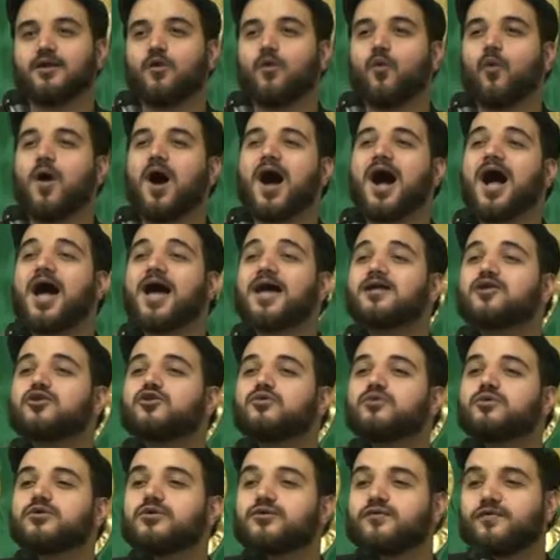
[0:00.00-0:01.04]
why
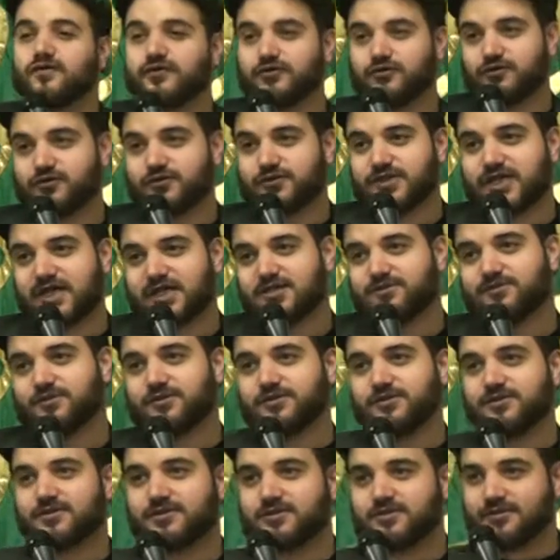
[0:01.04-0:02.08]
do we refer to those
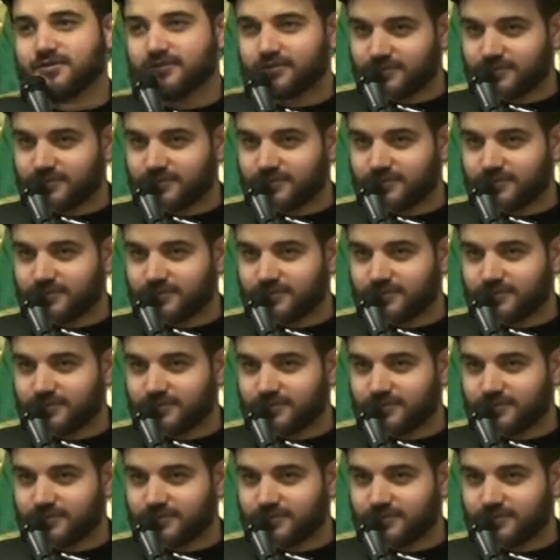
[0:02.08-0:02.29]
experts?